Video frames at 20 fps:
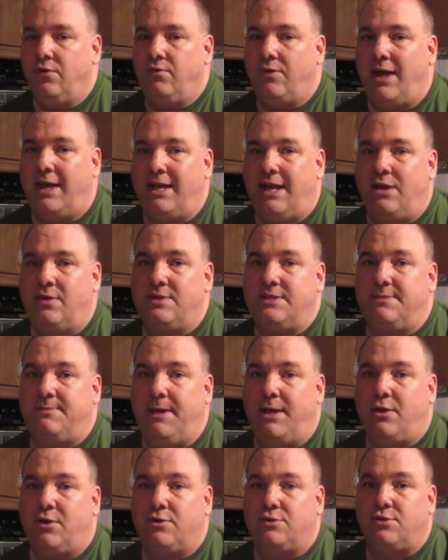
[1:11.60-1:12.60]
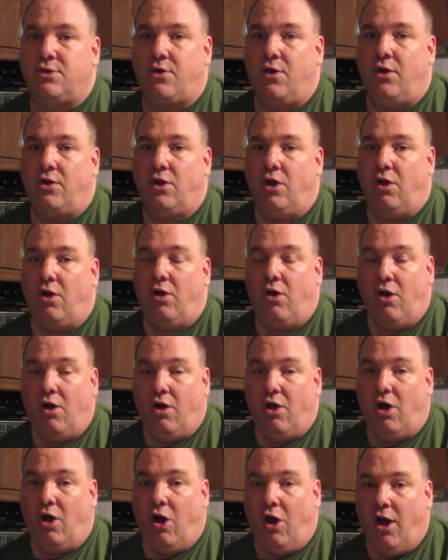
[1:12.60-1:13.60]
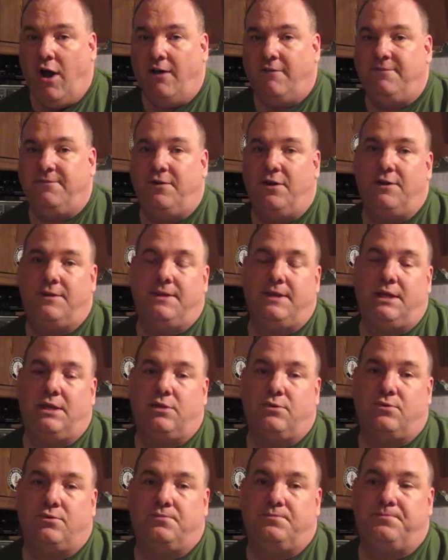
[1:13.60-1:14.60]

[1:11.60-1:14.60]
right now the speakers are off on the